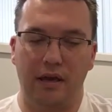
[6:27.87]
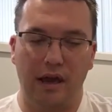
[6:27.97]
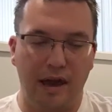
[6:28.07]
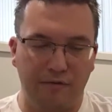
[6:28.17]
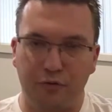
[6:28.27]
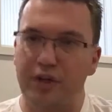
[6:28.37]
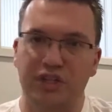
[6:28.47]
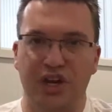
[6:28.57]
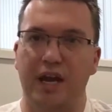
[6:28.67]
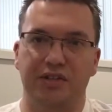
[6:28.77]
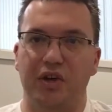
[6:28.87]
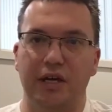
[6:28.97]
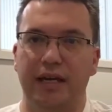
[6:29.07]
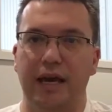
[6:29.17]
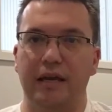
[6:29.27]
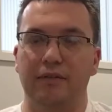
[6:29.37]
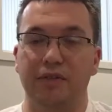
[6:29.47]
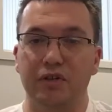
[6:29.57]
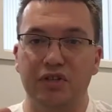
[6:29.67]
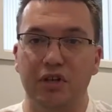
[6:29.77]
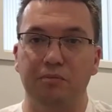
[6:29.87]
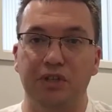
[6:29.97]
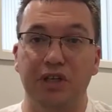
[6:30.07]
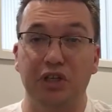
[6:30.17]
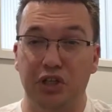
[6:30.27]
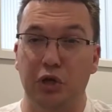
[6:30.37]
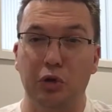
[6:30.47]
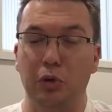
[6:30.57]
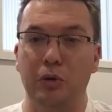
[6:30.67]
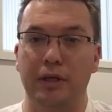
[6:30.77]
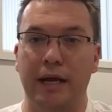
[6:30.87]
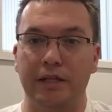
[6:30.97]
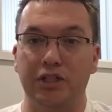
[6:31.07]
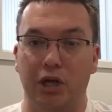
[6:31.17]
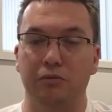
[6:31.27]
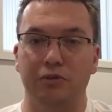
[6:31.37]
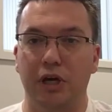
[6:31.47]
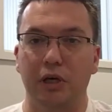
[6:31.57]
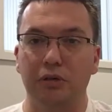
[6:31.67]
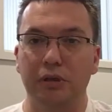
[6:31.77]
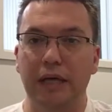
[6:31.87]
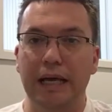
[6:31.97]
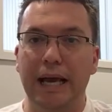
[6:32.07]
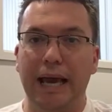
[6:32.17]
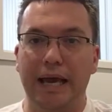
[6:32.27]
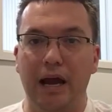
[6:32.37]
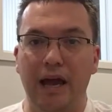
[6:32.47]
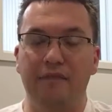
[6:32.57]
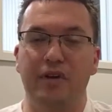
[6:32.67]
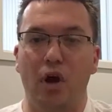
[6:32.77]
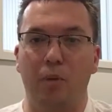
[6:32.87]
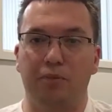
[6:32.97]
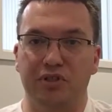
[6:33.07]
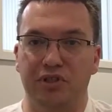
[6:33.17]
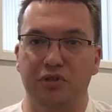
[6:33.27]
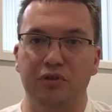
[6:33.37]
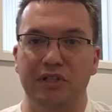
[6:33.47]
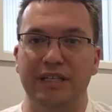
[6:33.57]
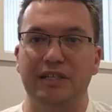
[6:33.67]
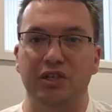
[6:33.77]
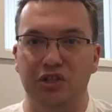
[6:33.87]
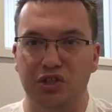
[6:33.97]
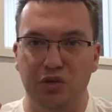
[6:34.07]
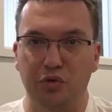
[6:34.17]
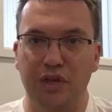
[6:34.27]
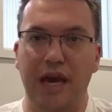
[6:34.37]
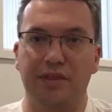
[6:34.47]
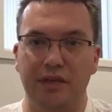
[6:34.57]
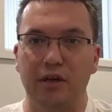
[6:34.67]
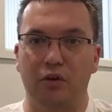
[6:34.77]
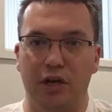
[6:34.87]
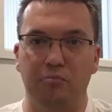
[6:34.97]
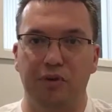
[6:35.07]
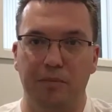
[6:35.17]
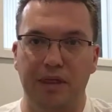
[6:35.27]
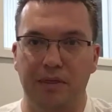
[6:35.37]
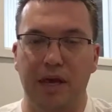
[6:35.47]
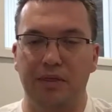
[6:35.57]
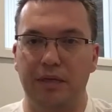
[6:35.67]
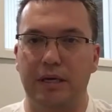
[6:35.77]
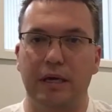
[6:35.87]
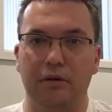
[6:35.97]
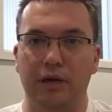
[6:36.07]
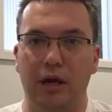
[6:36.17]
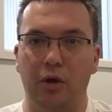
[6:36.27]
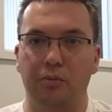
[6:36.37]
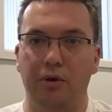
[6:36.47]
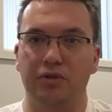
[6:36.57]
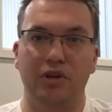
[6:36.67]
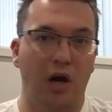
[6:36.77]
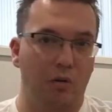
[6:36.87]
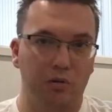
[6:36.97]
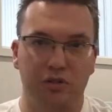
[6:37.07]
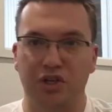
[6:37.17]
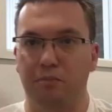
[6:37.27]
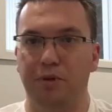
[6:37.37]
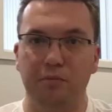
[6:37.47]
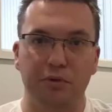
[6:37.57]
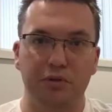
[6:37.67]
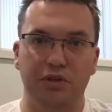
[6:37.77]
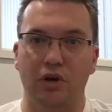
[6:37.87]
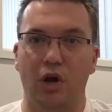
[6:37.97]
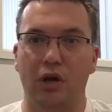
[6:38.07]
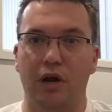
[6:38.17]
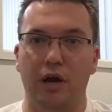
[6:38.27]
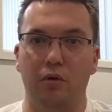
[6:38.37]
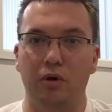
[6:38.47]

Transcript: every chance I get. If there's something new that I don't know and I have an opportunity to do that thing or implement that thing here at HealthPost, I will jump in boots and all, and I